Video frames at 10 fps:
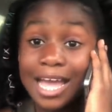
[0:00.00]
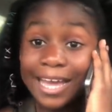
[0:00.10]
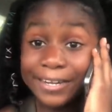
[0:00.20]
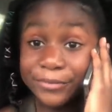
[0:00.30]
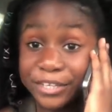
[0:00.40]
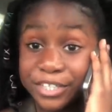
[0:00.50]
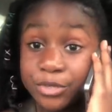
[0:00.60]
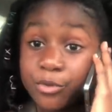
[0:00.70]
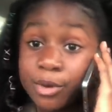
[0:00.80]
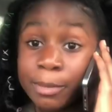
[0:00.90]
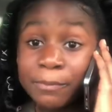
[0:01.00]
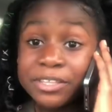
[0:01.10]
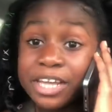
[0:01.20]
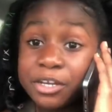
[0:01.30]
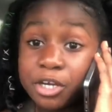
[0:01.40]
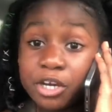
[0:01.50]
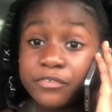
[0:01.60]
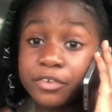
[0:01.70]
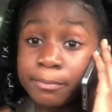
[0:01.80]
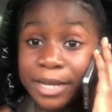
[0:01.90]
Anyways, remember that girl
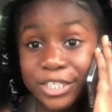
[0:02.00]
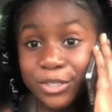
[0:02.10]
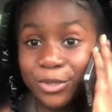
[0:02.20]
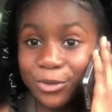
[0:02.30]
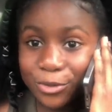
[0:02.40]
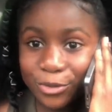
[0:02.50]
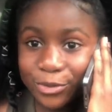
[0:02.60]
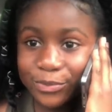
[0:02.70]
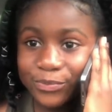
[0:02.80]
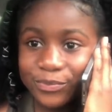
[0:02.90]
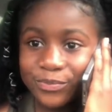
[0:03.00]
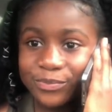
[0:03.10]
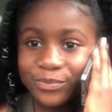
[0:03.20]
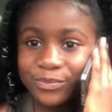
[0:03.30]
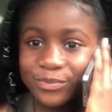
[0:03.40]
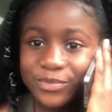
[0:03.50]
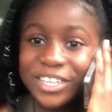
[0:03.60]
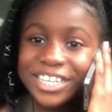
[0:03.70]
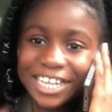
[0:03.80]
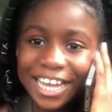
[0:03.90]
from my school?
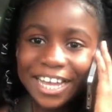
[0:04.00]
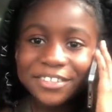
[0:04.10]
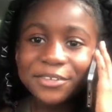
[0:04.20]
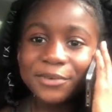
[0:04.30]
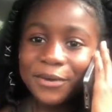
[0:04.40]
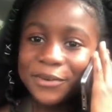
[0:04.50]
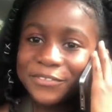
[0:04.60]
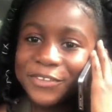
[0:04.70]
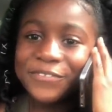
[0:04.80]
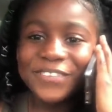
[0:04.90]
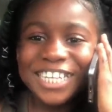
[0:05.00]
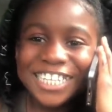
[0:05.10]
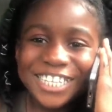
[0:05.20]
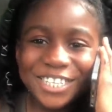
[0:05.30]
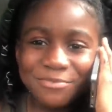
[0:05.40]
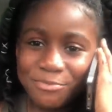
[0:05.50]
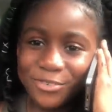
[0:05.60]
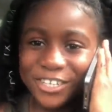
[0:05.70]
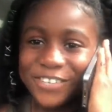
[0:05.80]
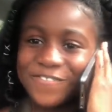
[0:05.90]
Yeah, the one with the really cute
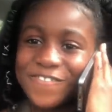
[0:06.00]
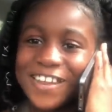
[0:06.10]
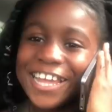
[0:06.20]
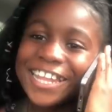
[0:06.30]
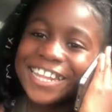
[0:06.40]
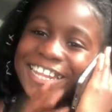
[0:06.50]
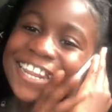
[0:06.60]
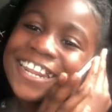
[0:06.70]
boyfriend.